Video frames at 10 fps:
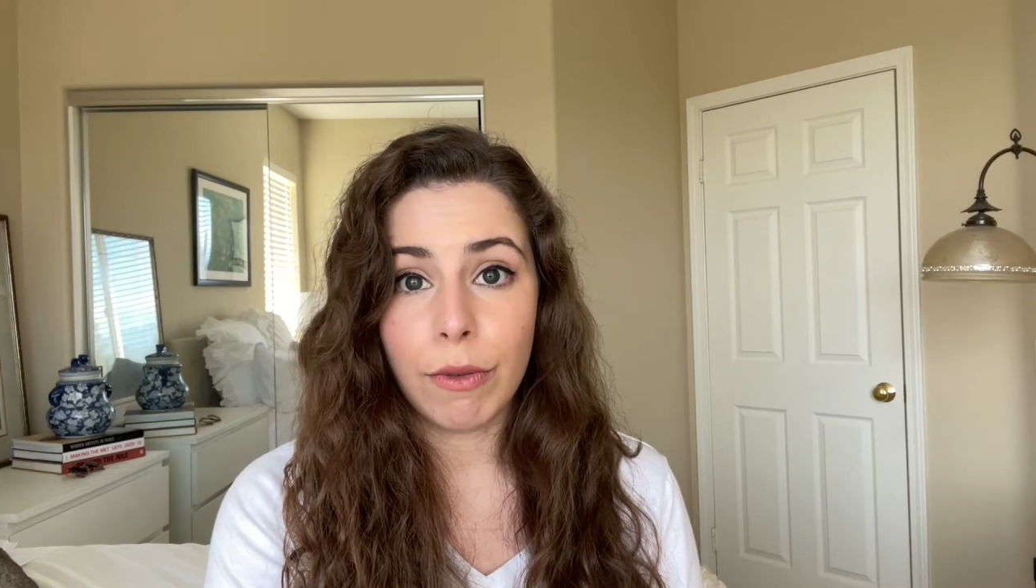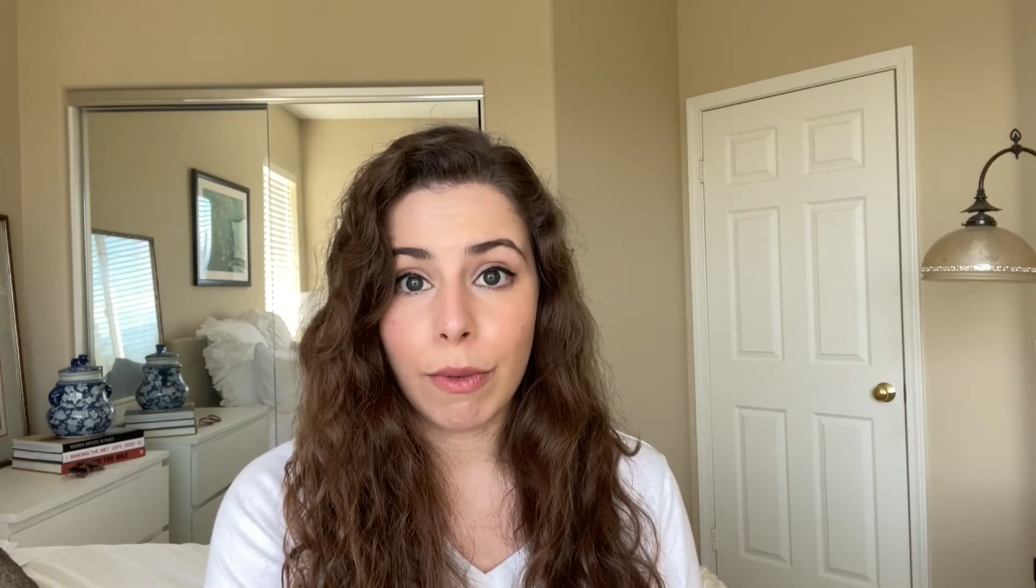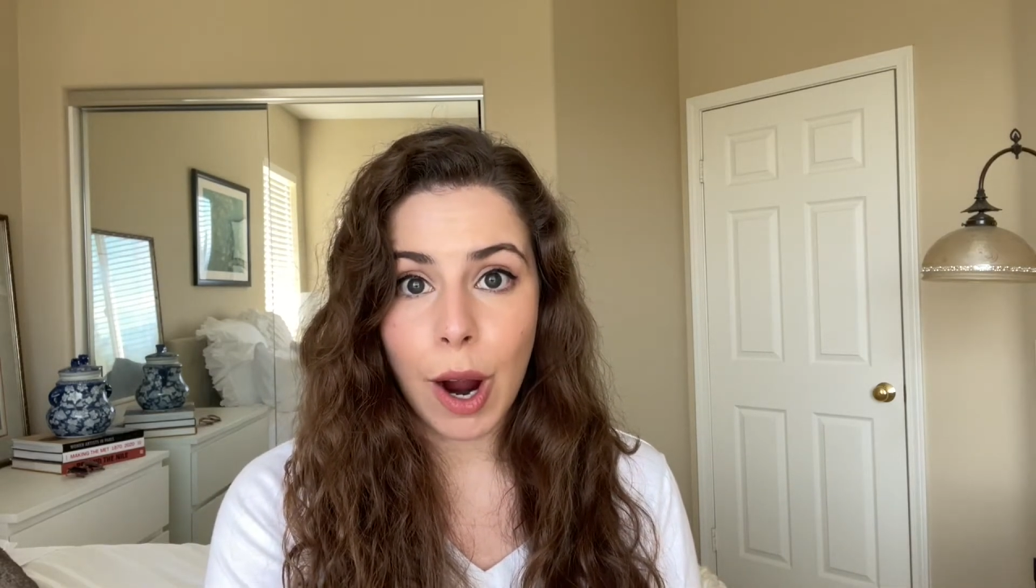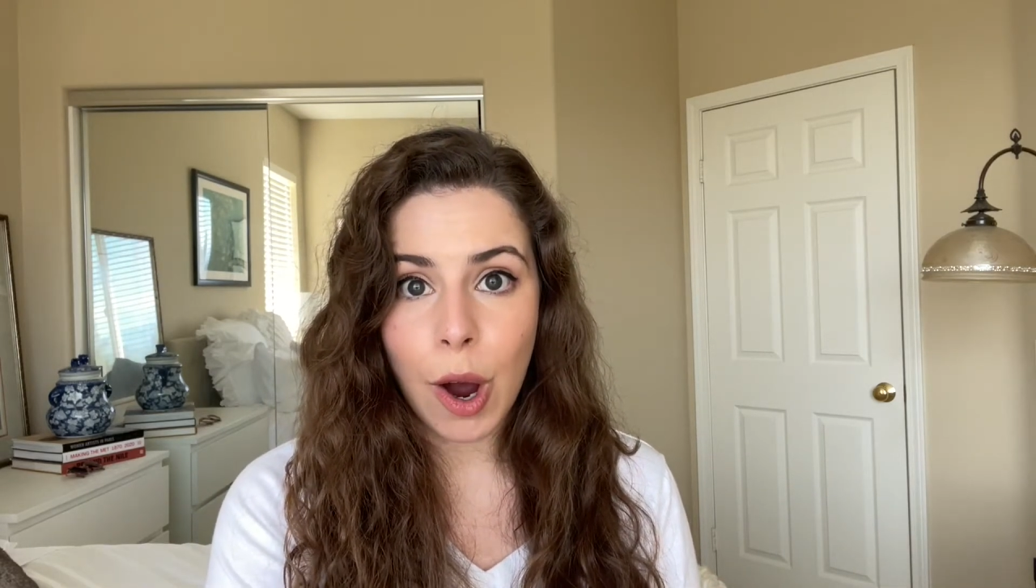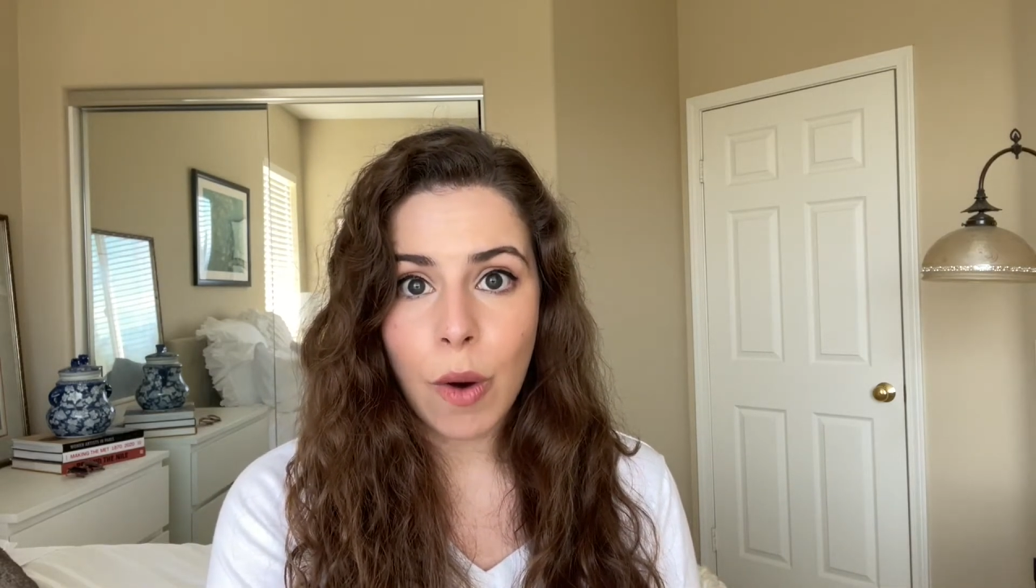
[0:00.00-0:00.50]

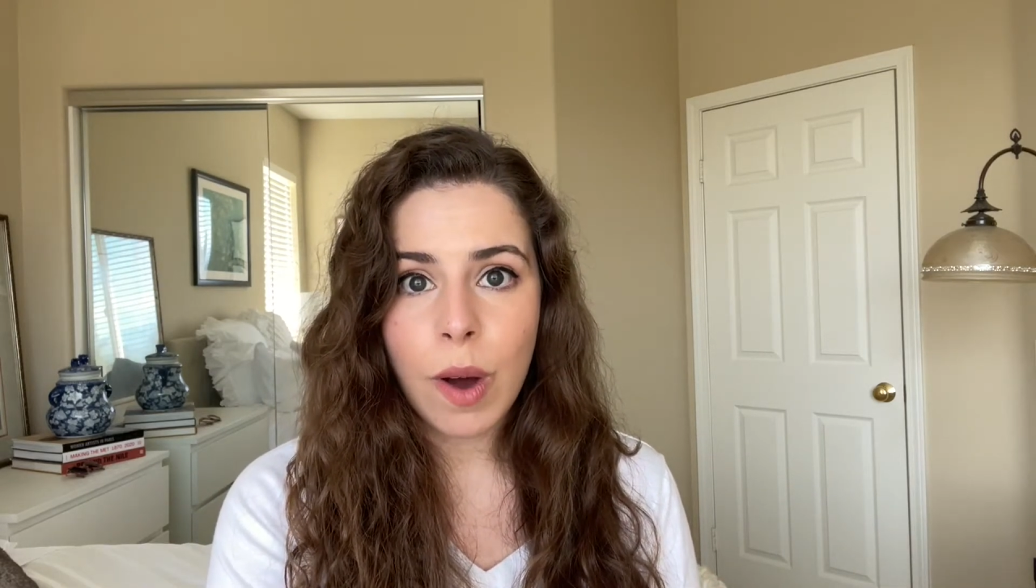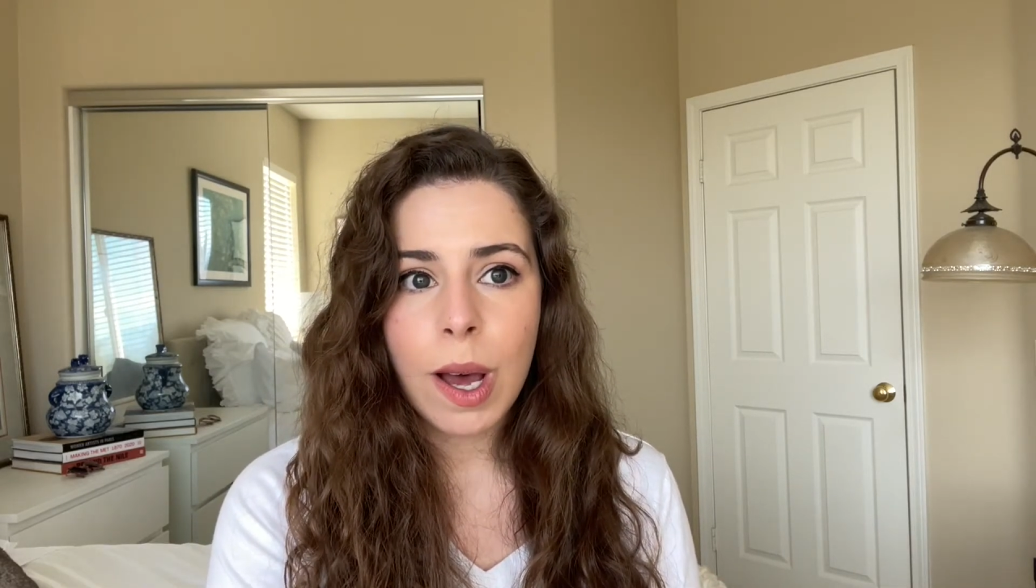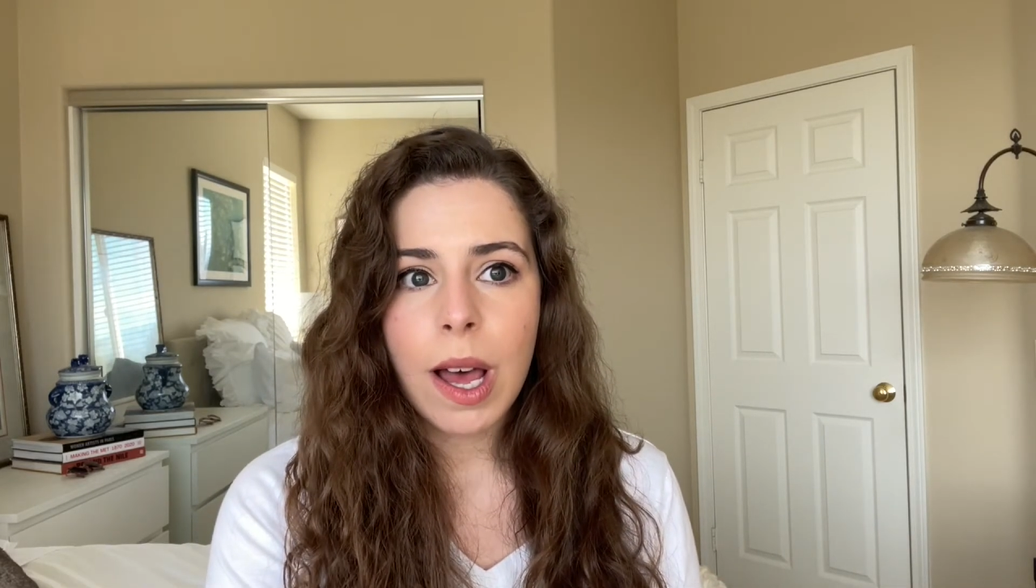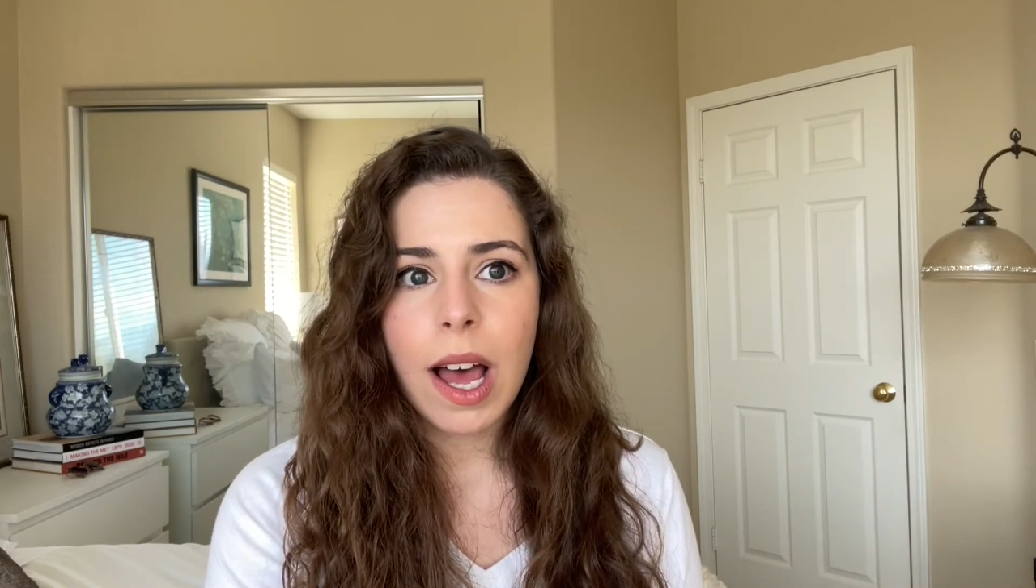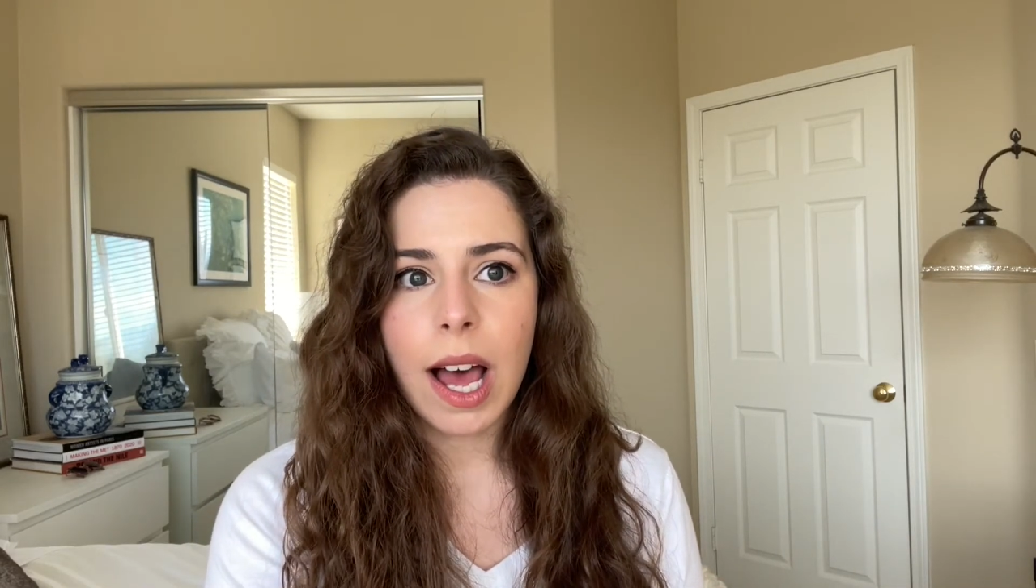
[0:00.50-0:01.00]
grow,
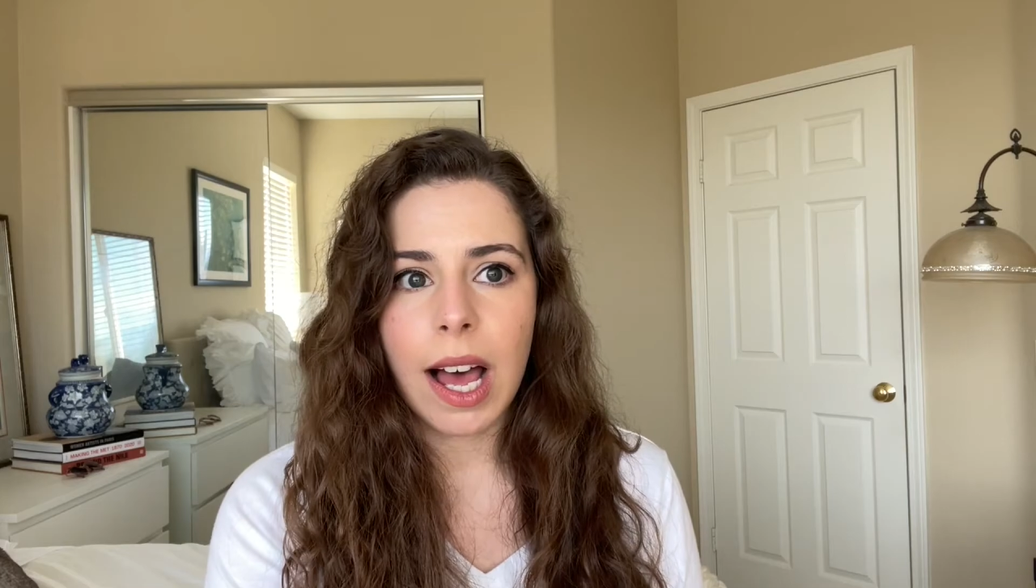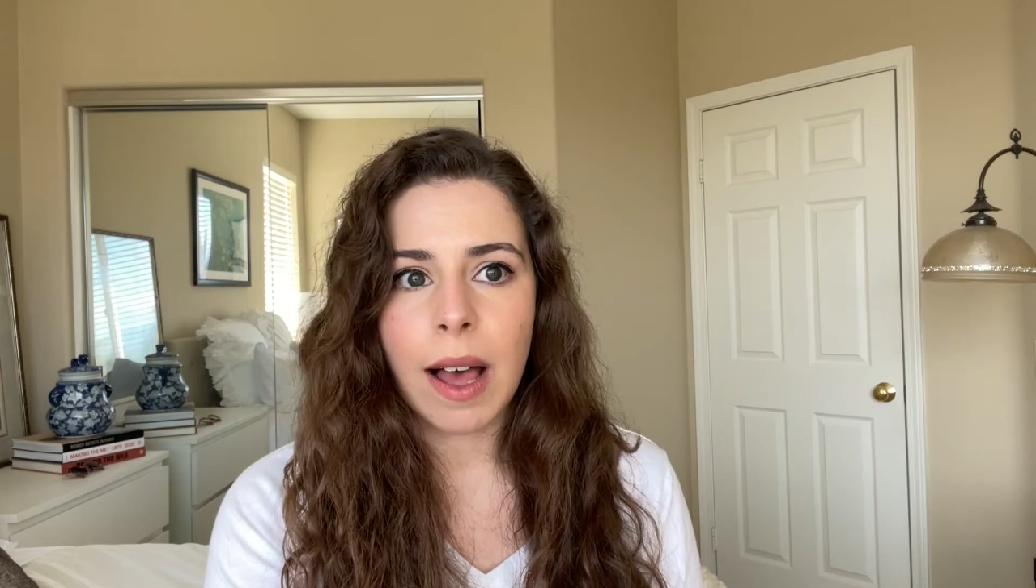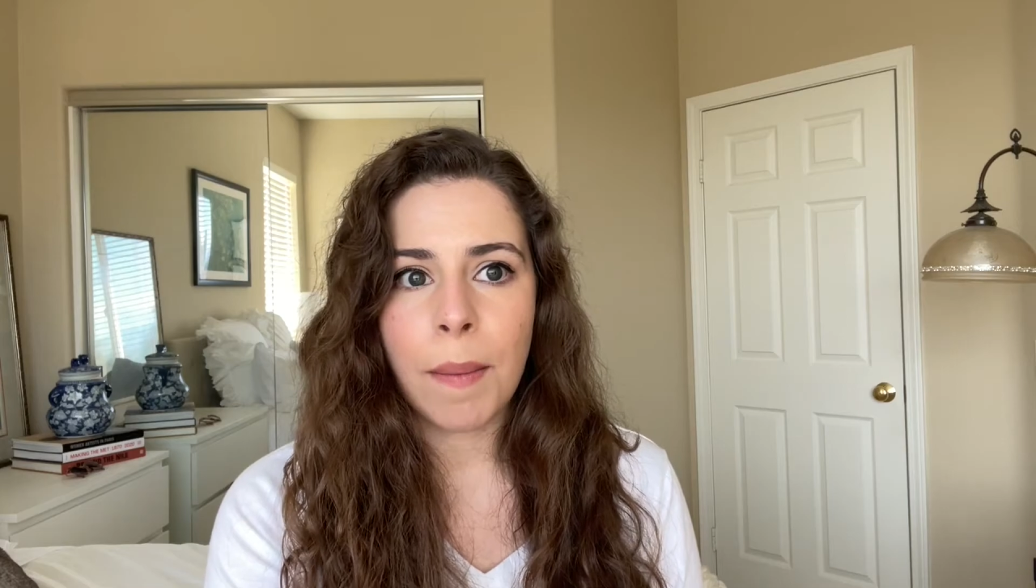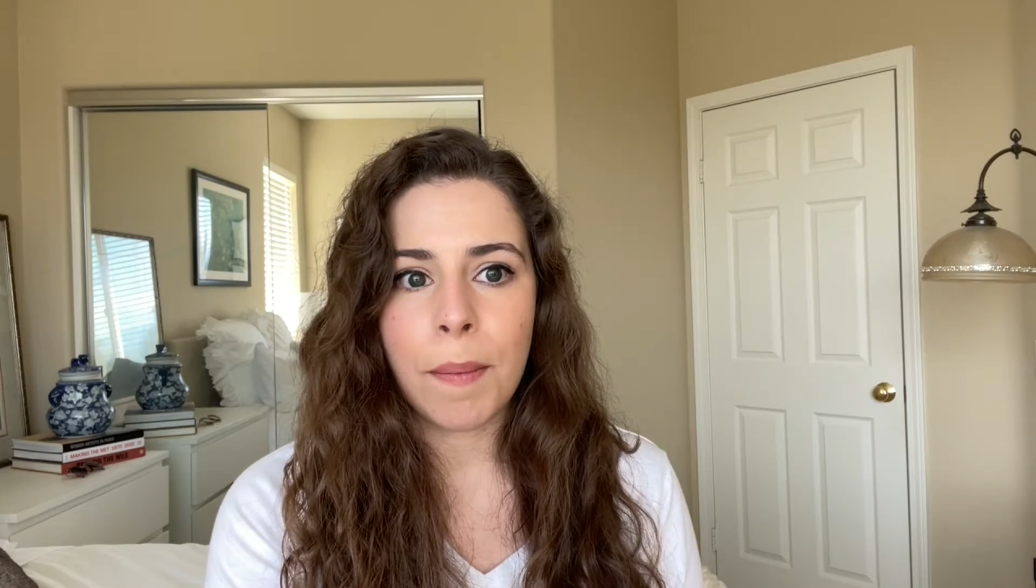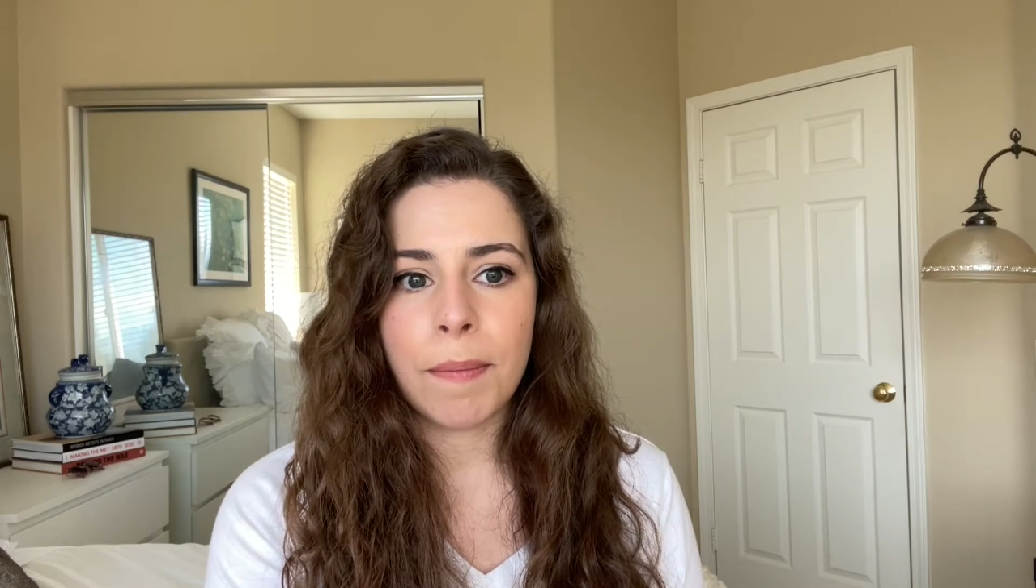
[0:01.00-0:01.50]

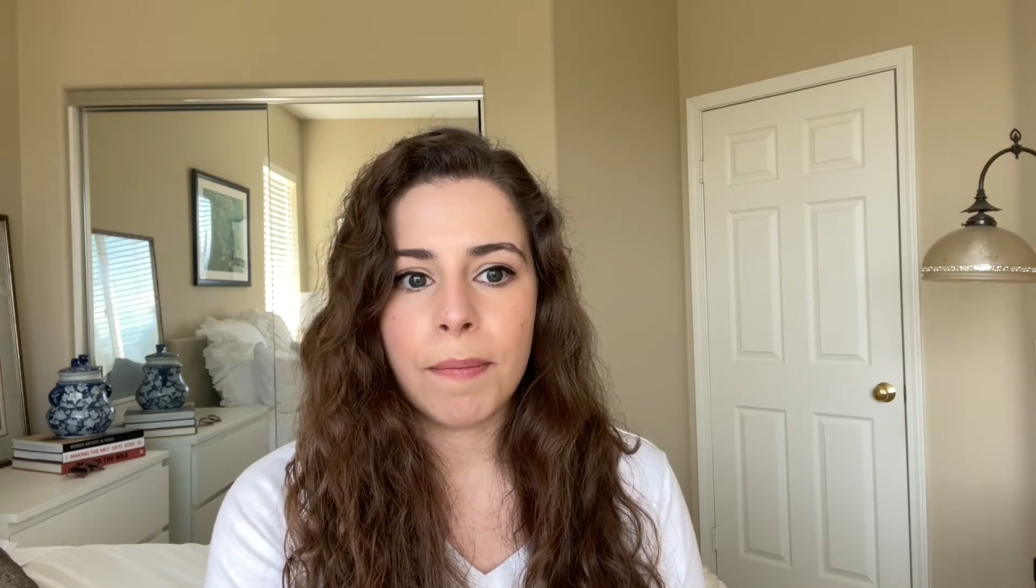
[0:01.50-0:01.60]
um,